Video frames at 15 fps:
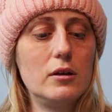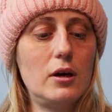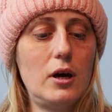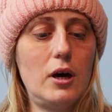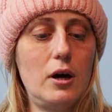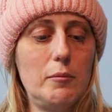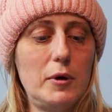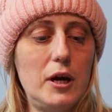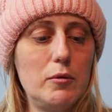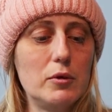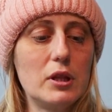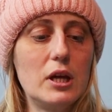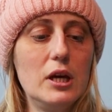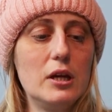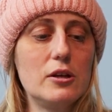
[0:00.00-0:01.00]
I
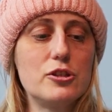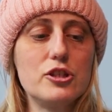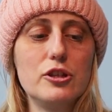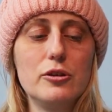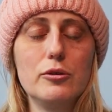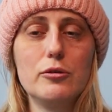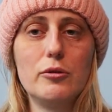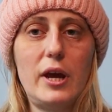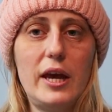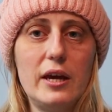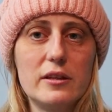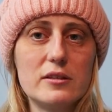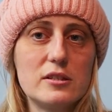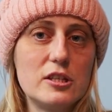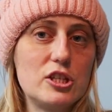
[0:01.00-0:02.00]
would like to
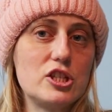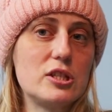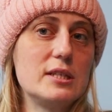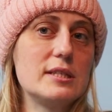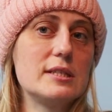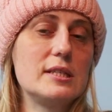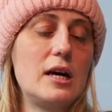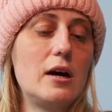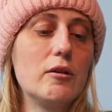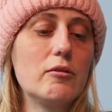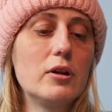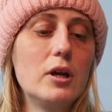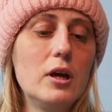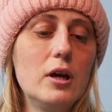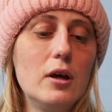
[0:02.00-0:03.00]
hand stitch this
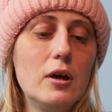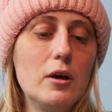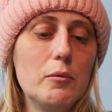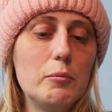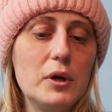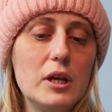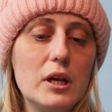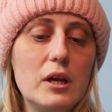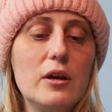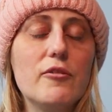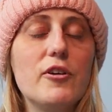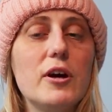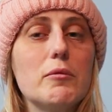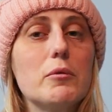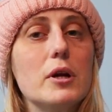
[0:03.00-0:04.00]
down, but
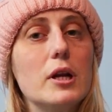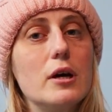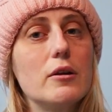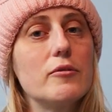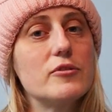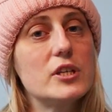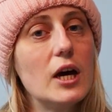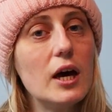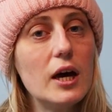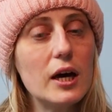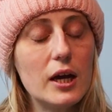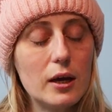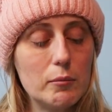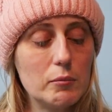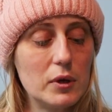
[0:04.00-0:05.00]
if I run out of
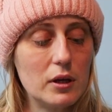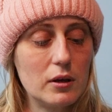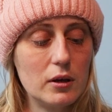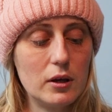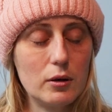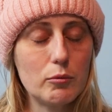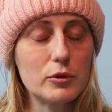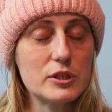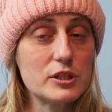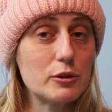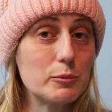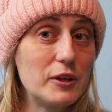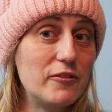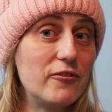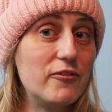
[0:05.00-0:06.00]
time, it will
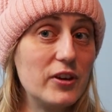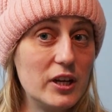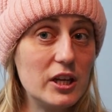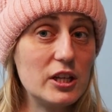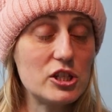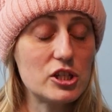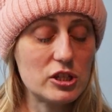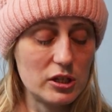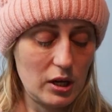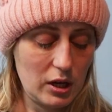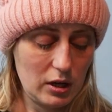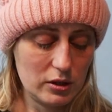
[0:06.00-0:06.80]
still be finished.